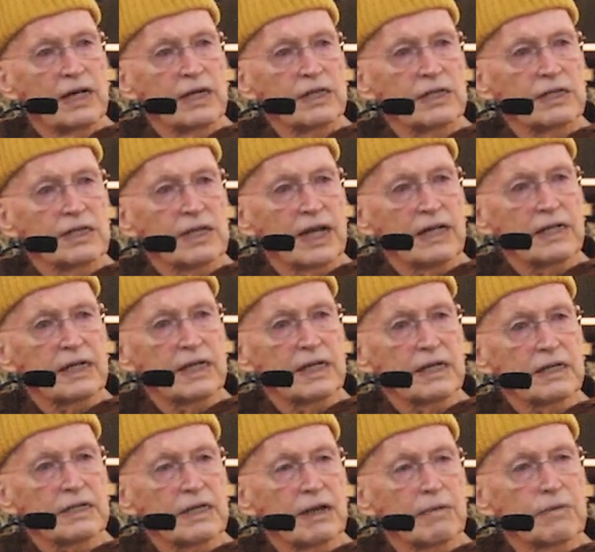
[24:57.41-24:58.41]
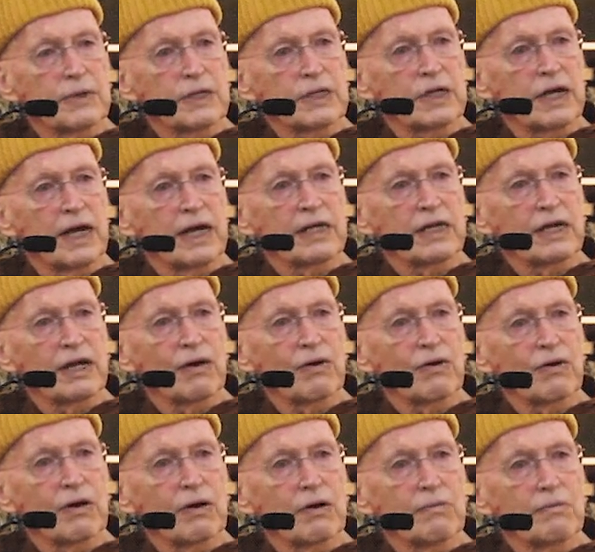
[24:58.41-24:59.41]
sati sampajanya
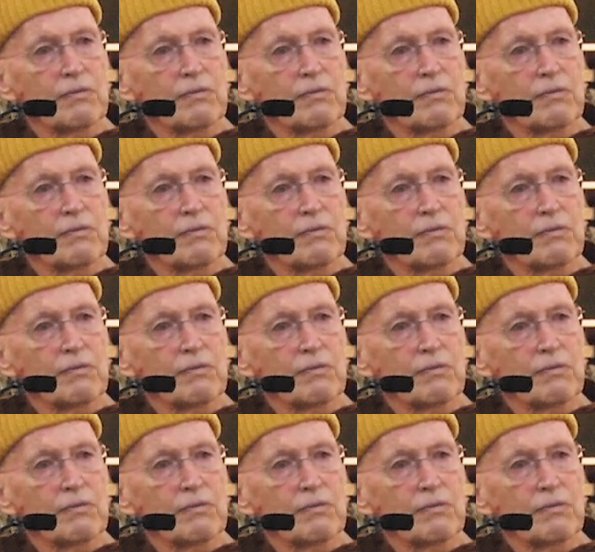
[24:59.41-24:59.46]
or